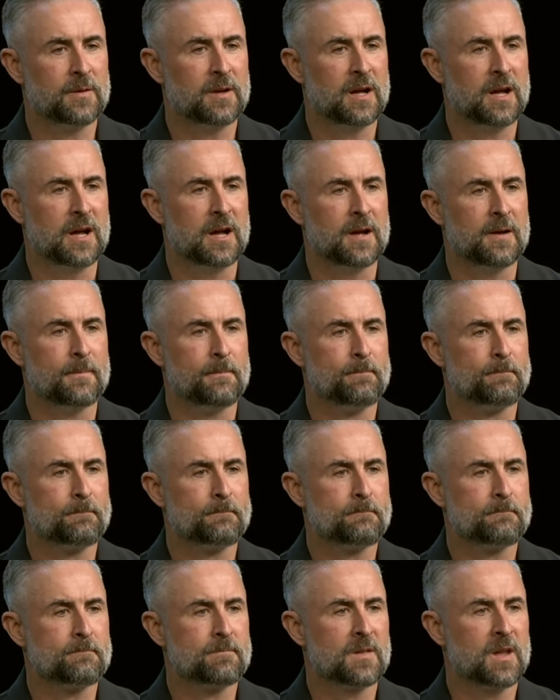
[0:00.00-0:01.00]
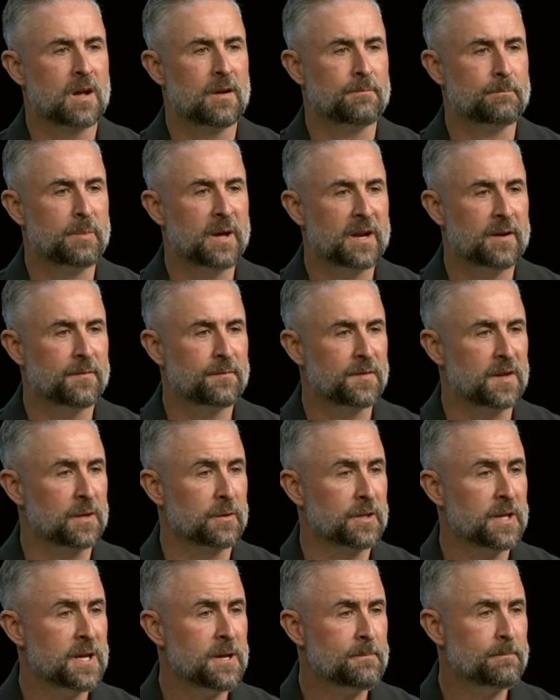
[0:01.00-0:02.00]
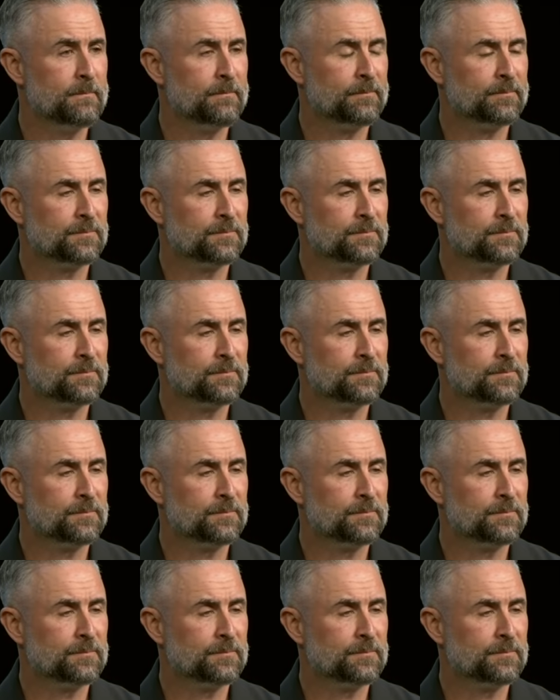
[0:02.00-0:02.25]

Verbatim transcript: uh, of pedophilia.